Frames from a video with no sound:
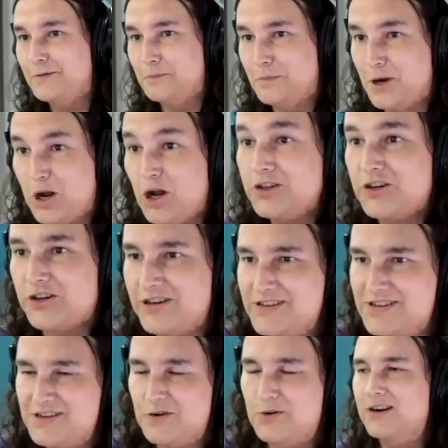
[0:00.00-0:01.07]

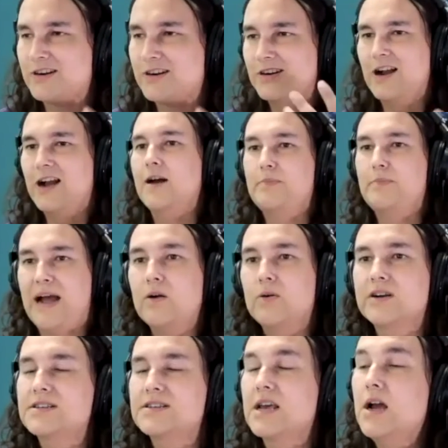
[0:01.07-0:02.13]
cultures or
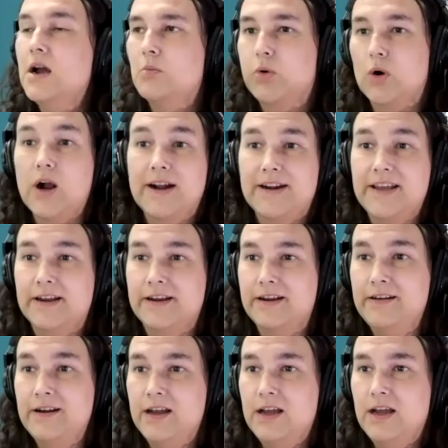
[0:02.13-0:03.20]
powers, brought in.
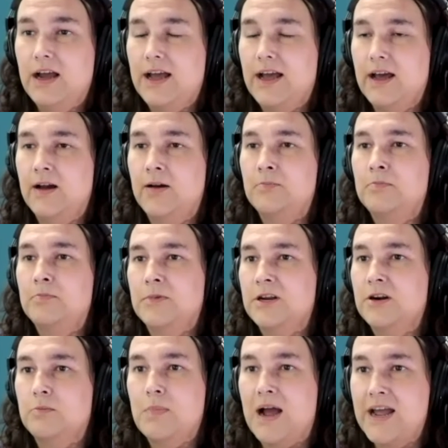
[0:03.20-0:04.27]

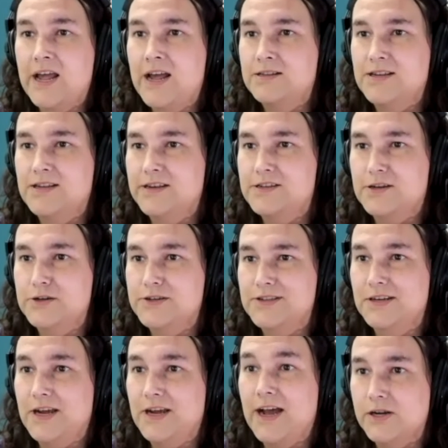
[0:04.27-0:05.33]
My ancestors, the
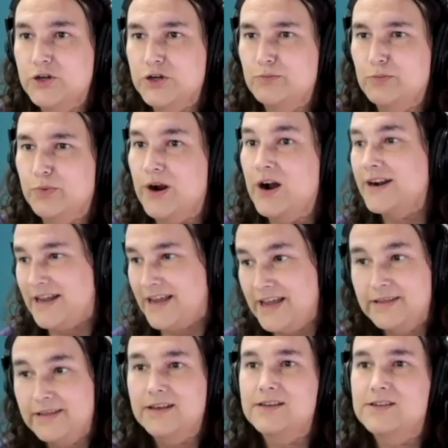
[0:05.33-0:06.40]
Dutch, brought
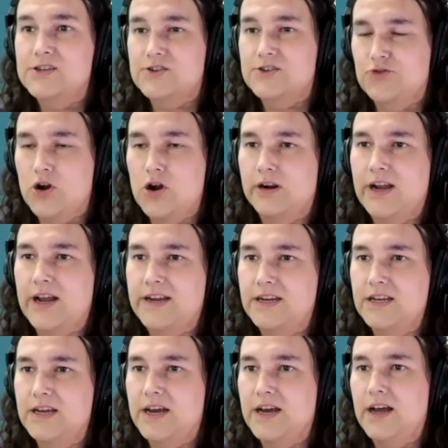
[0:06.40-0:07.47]
in this strong
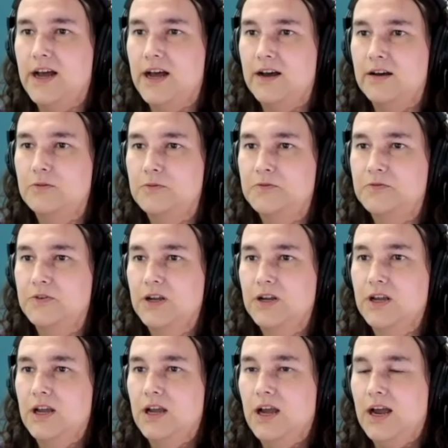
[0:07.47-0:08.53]
idea of
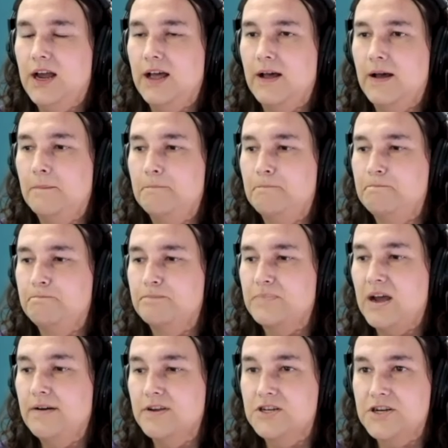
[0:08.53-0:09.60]

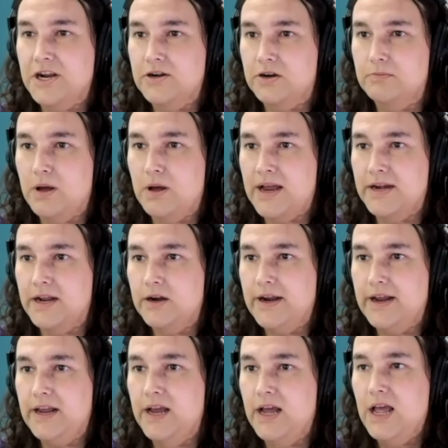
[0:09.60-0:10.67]
a gender
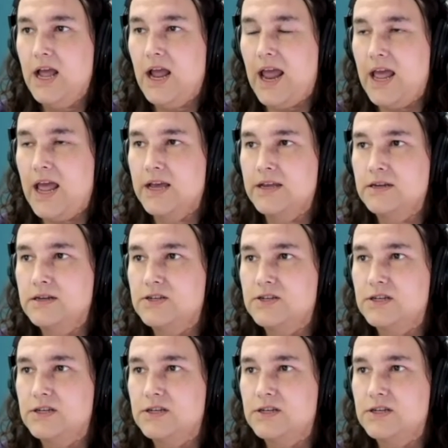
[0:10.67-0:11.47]
binary. And